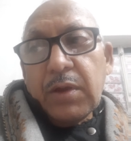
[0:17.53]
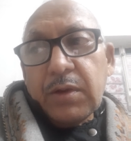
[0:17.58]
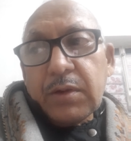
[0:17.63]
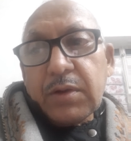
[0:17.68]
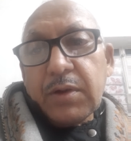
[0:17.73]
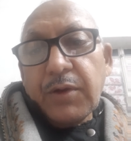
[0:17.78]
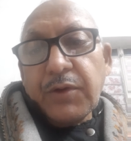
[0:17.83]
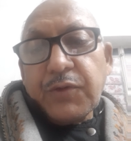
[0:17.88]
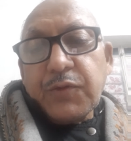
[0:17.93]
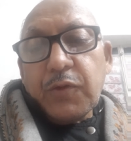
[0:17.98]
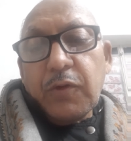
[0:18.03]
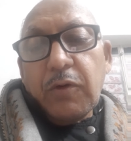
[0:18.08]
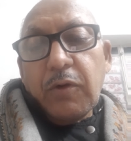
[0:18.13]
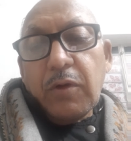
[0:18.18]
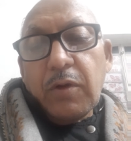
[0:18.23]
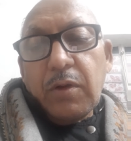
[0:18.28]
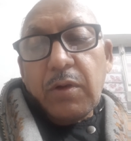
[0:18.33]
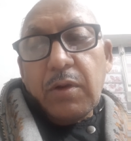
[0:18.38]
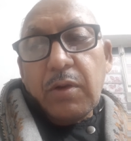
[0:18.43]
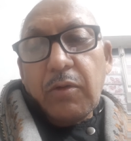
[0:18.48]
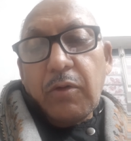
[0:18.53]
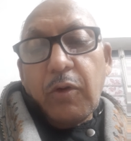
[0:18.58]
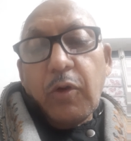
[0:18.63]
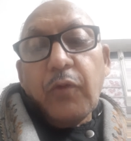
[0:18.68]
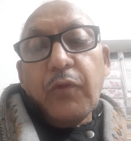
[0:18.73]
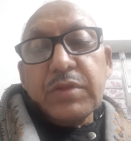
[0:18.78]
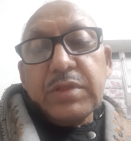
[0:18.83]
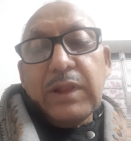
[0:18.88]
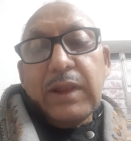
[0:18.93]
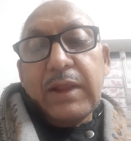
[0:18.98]
control
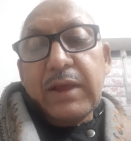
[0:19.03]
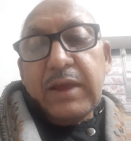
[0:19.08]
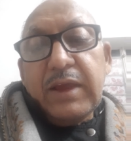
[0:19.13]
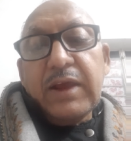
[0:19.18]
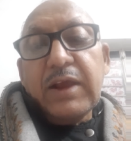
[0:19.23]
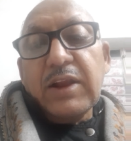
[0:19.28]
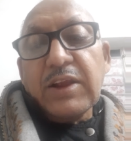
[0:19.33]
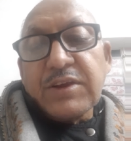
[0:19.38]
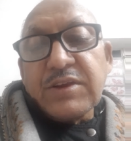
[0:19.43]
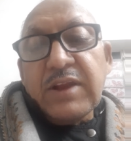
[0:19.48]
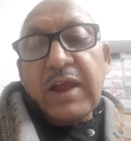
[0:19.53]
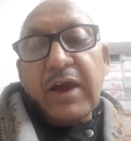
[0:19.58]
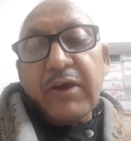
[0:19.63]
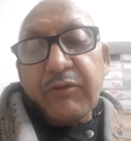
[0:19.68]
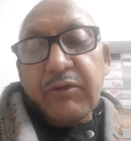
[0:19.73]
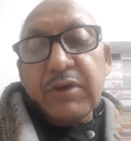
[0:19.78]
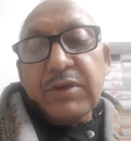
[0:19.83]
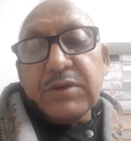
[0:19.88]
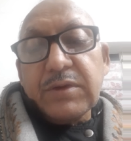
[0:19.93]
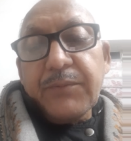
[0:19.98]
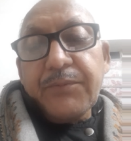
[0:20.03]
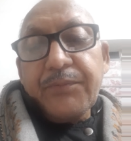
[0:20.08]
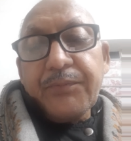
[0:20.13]
over the English language.